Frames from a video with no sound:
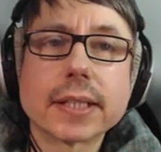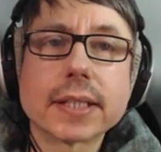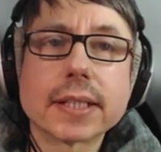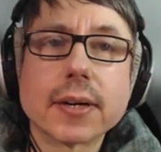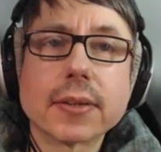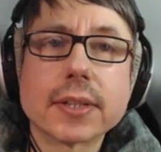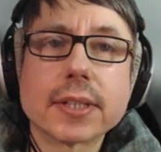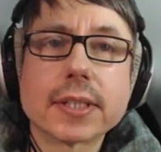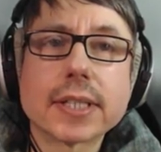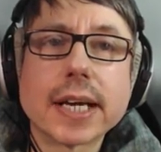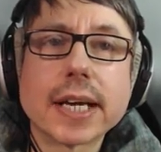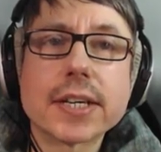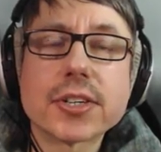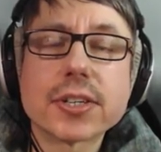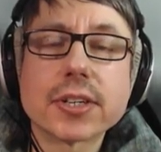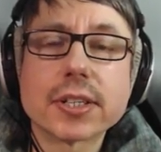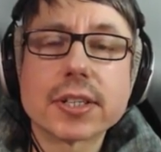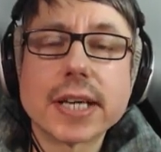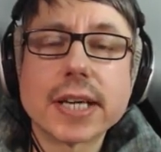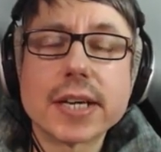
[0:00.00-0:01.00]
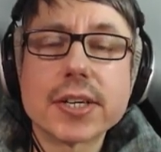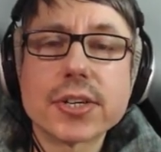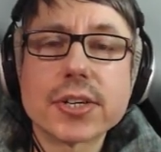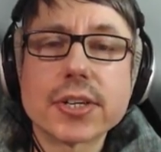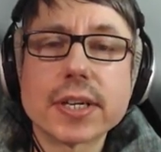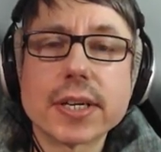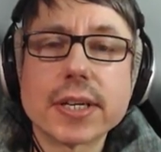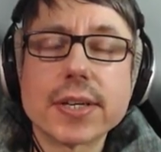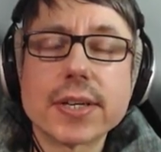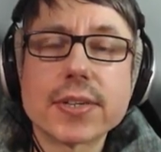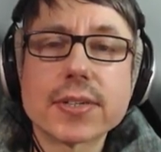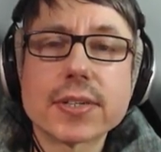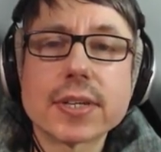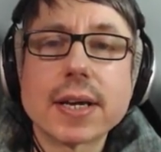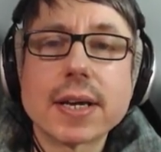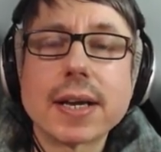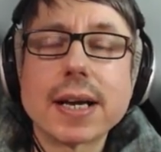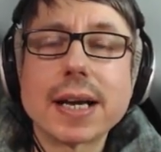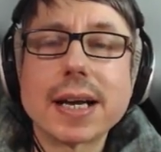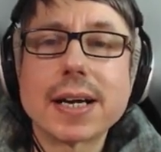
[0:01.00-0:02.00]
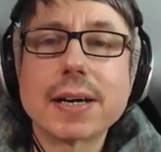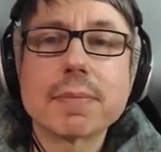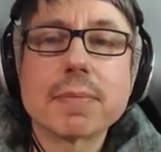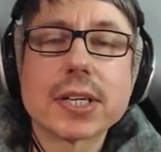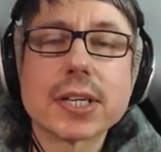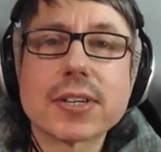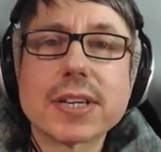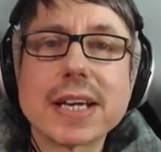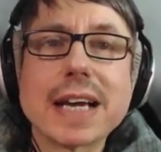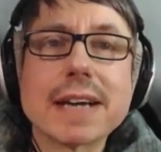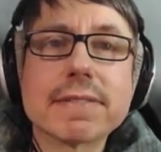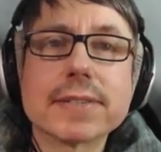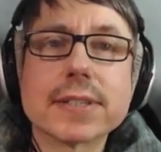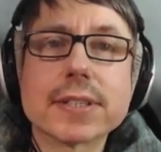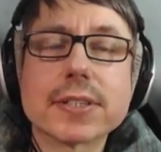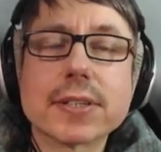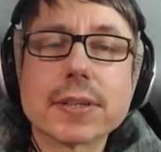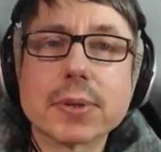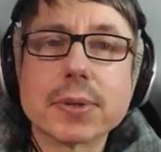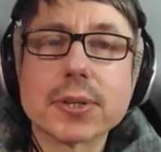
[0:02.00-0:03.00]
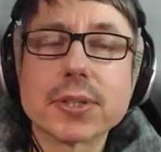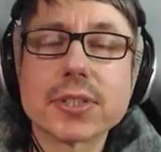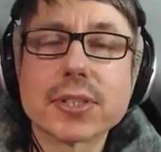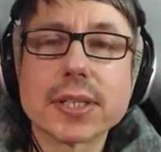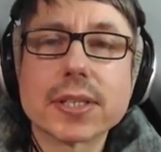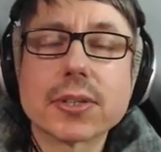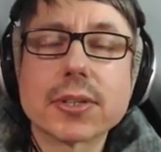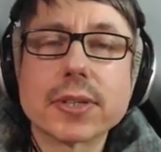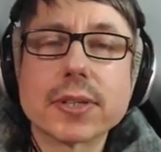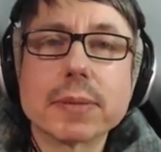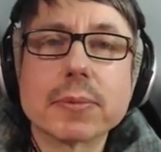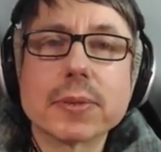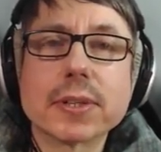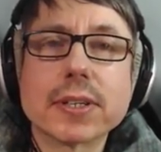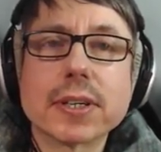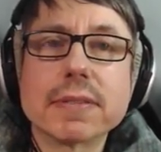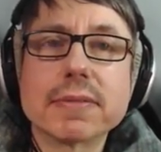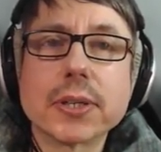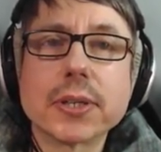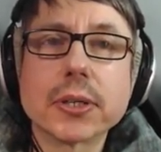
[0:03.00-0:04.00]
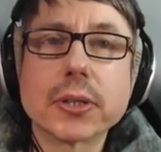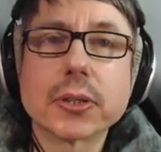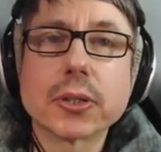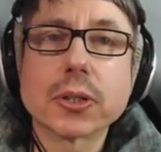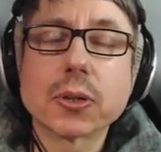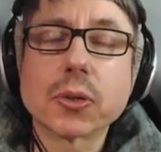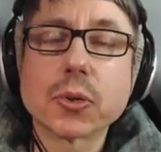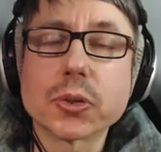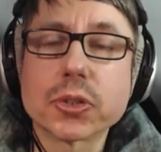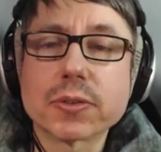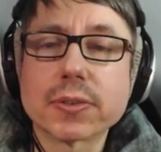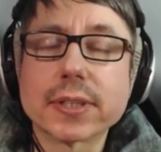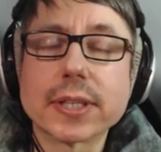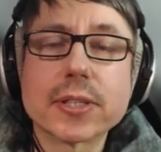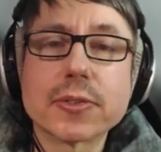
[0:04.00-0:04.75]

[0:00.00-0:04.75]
take out the tension. Tension is how much effort she puts into it with her vocal cords.